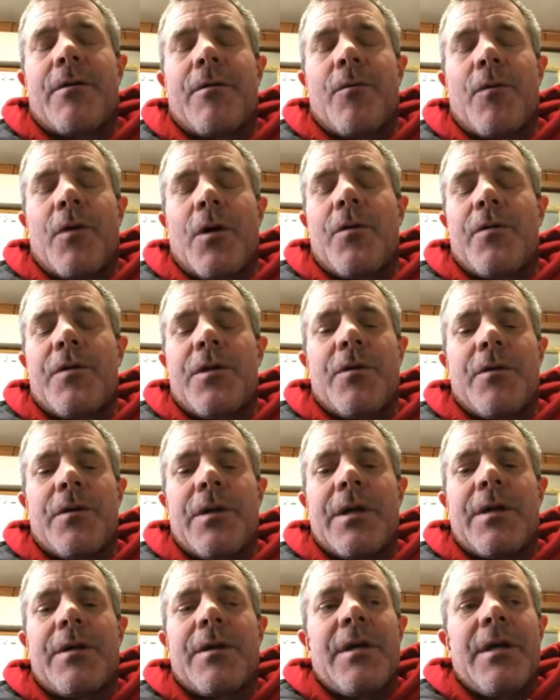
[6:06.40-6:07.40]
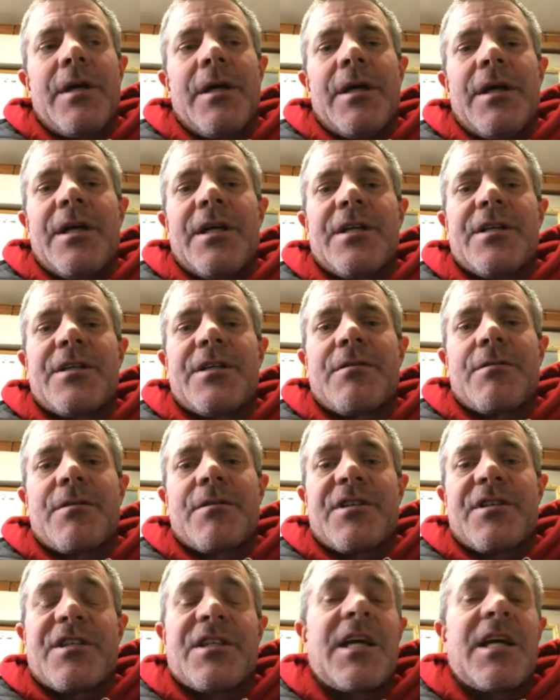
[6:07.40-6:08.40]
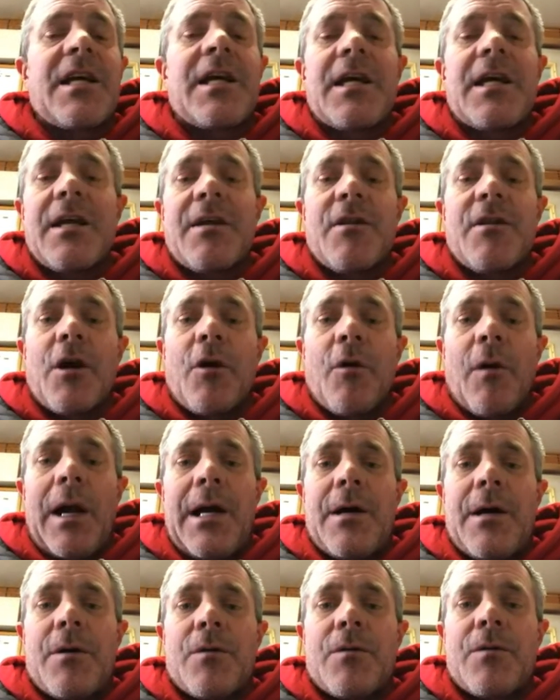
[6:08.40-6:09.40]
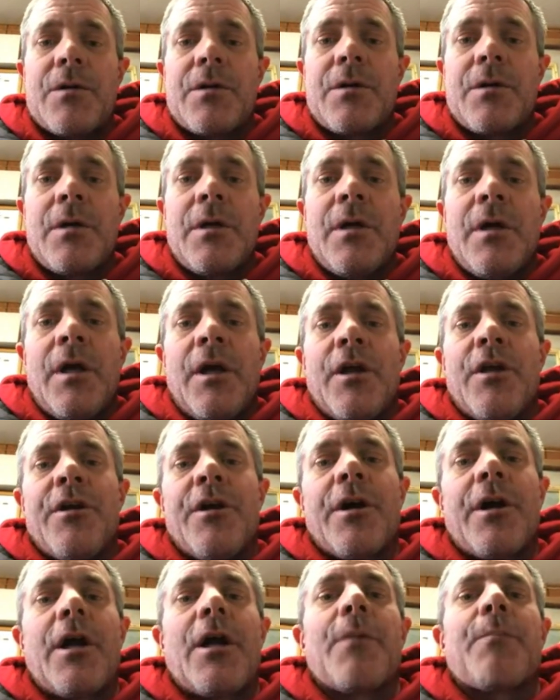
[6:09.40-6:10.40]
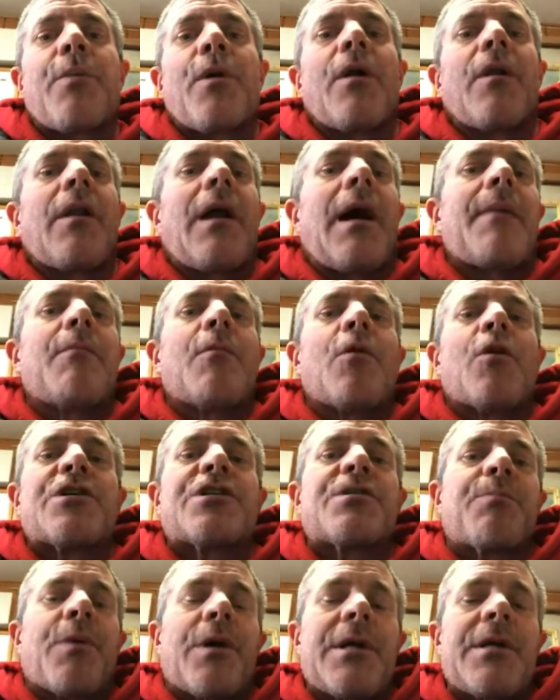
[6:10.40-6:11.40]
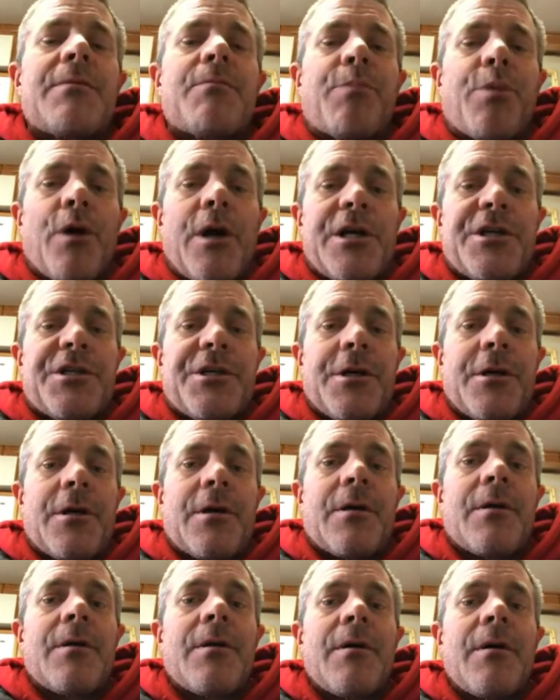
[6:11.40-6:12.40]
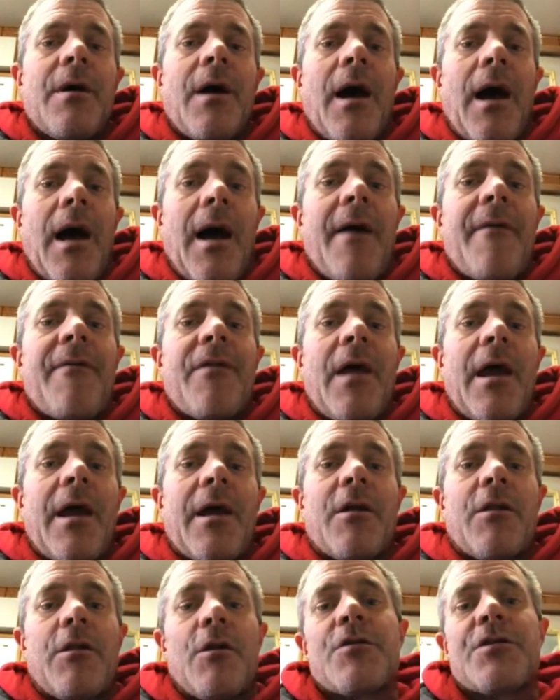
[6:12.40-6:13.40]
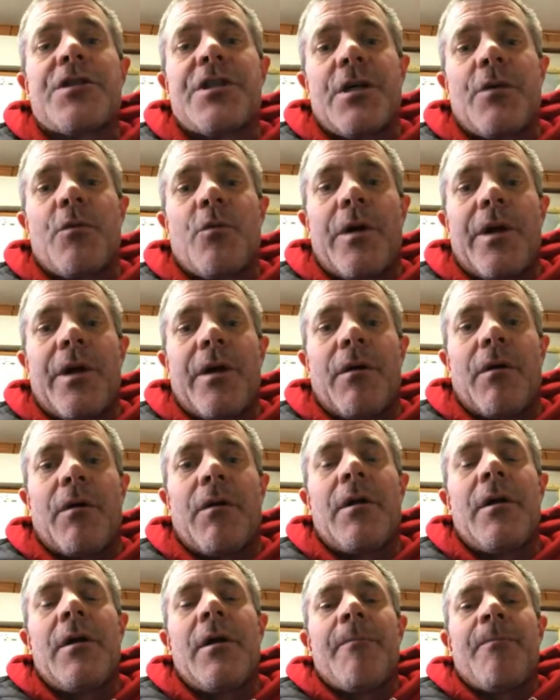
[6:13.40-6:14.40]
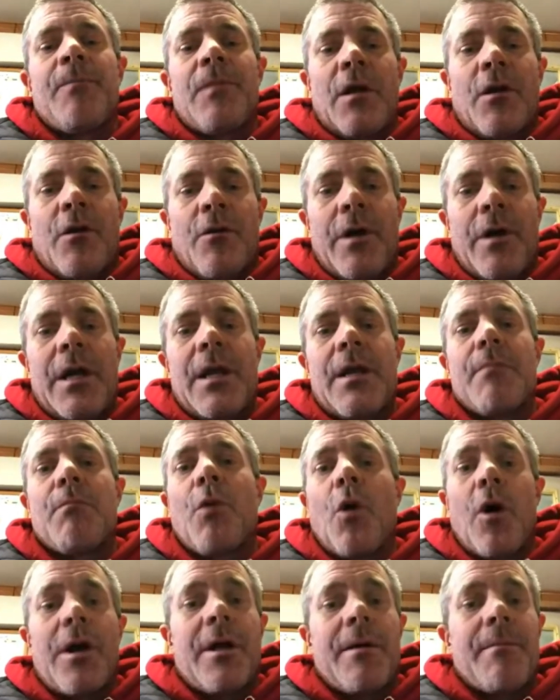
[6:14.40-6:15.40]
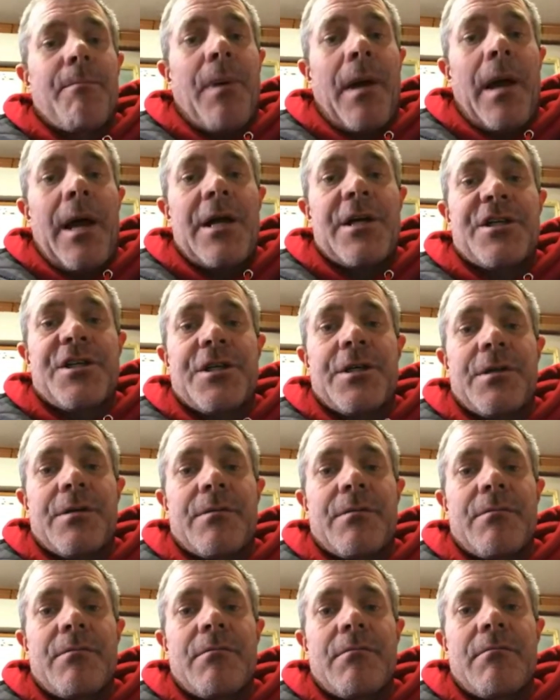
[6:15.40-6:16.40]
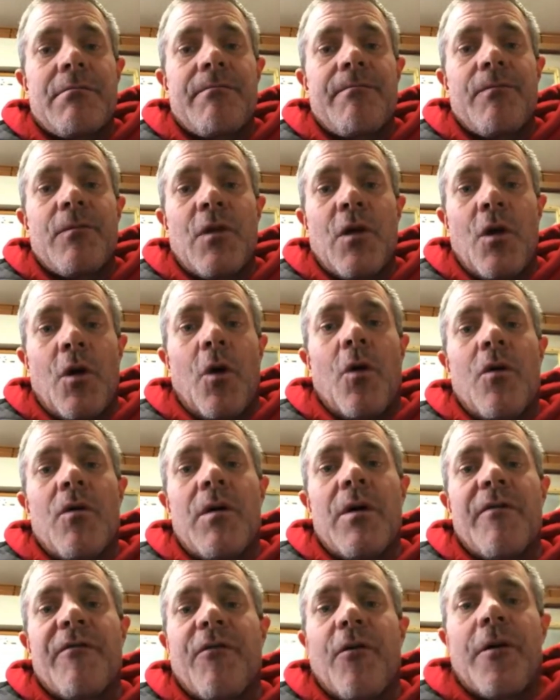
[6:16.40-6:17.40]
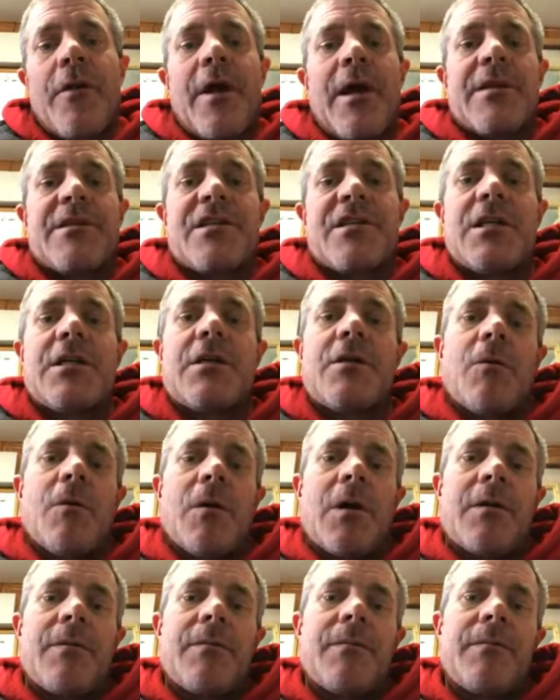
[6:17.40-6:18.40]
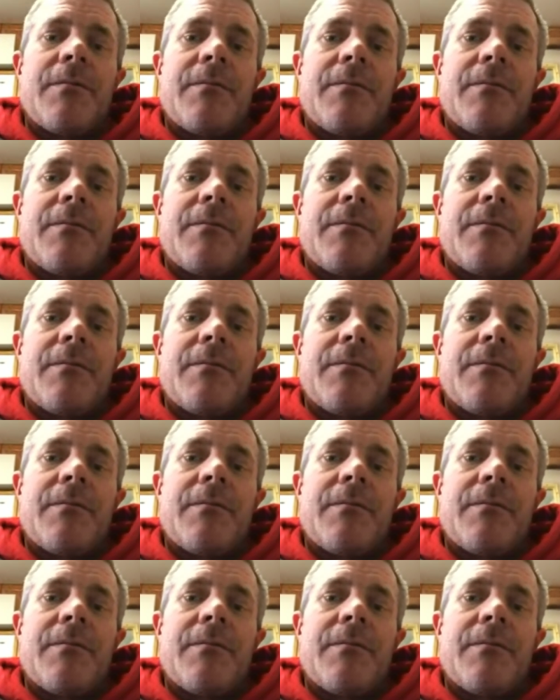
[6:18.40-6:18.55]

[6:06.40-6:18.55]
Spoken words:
row unit is sinking in the ground, you're going to put a lot more spring pressure on that closing wheel, creating more compaction, for that seed corn.